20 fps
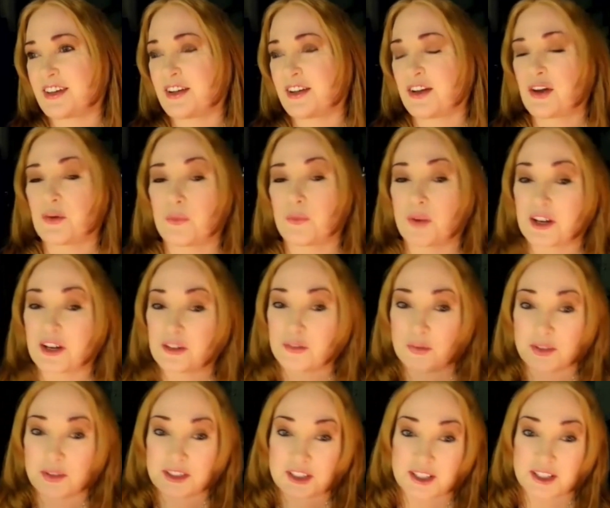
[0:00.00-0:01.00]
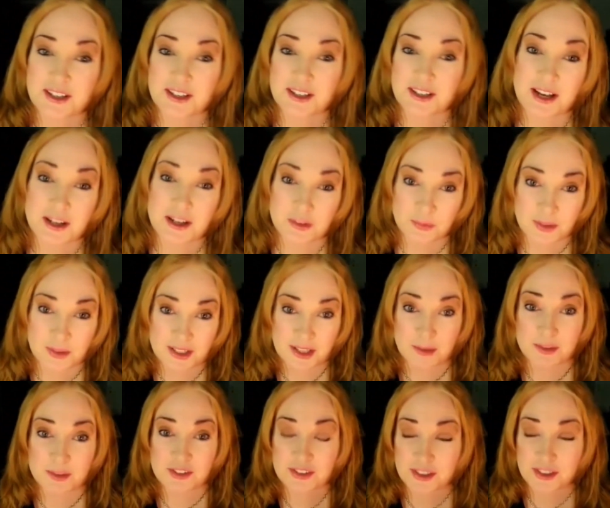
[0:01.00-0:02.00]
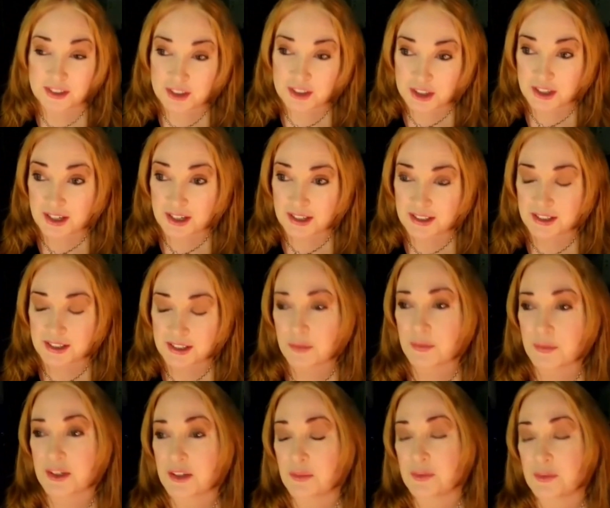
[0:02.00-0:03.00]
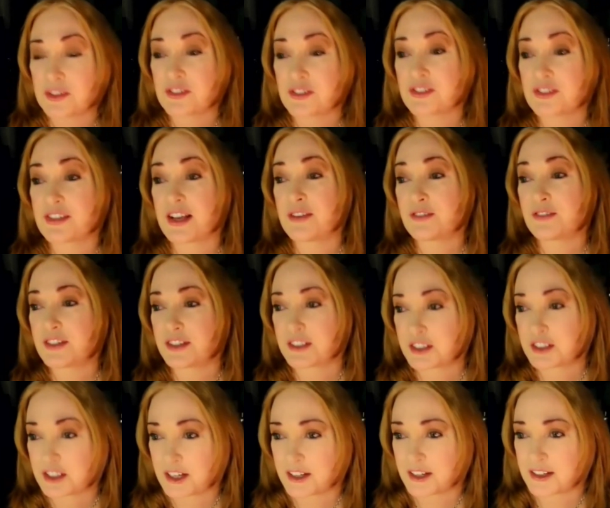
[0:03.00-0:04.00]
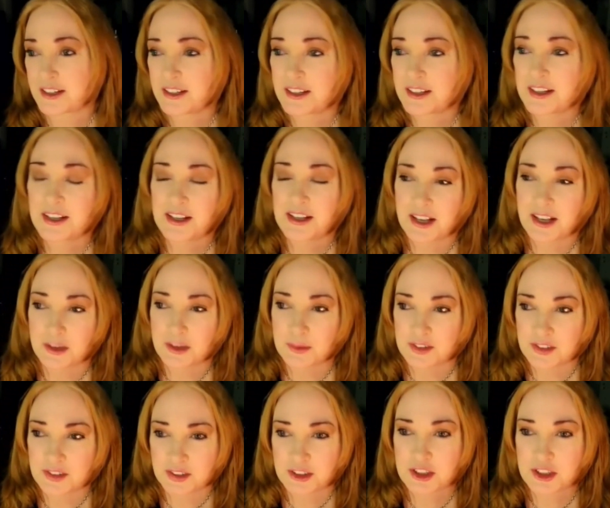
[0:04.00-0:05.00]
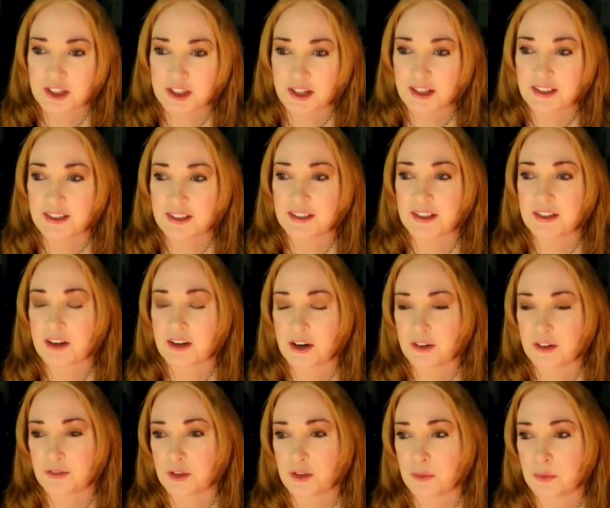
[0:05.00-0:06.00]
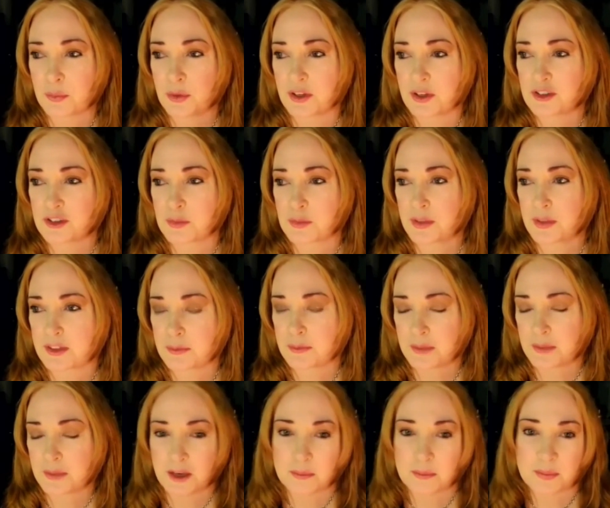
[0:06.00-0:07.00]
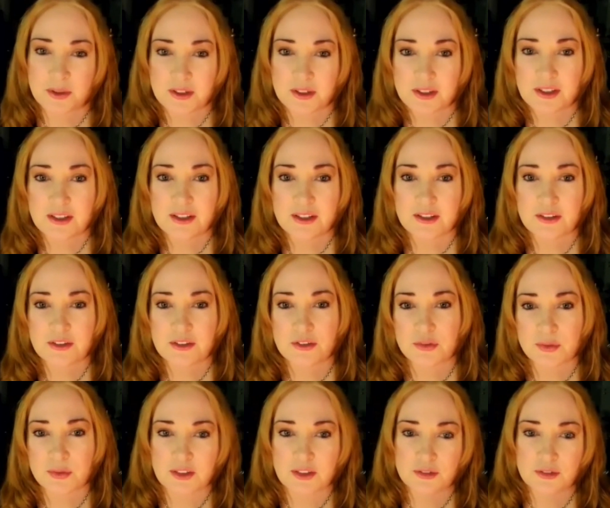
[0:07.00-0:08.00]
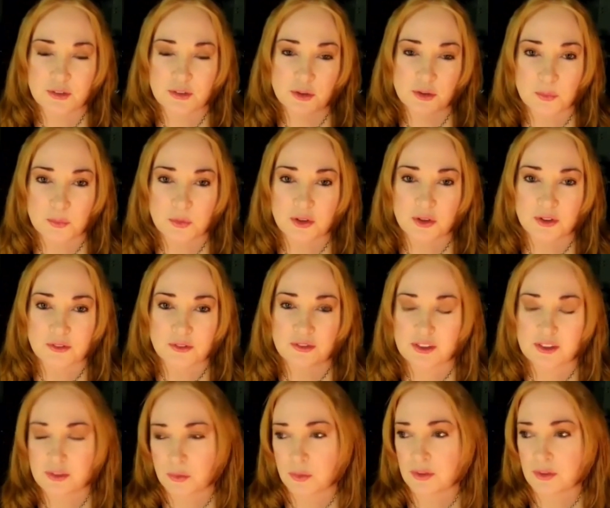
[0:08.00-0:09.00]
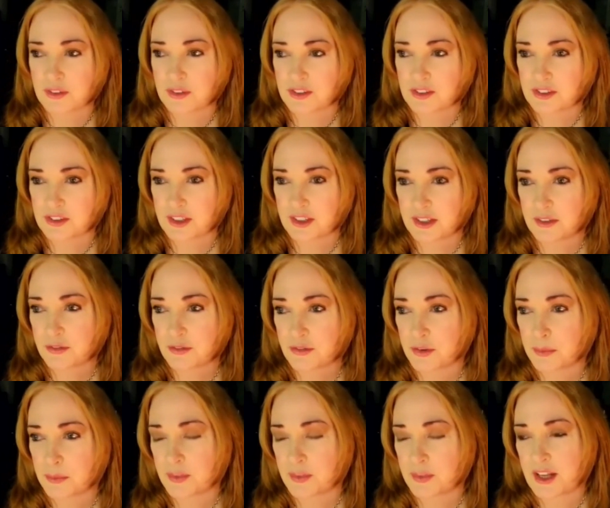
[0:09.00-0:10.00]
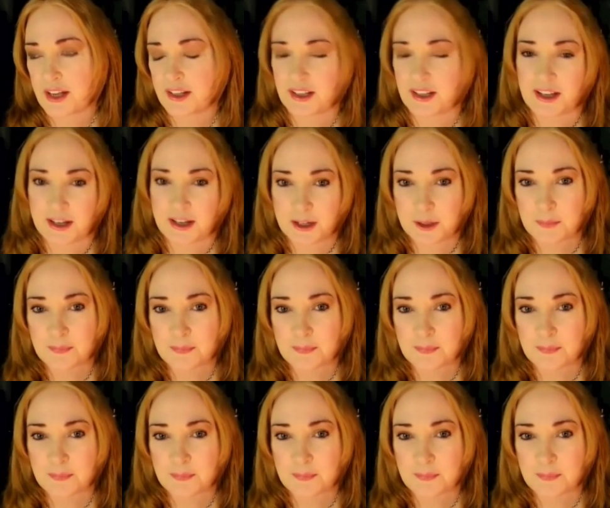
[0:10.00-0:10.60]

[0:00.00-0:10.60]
one of which I got while I was hitchhiking when it was safe to hitchhike. I was hitchhiking, a car full of boys picked me up, three of whom were visiting from LA,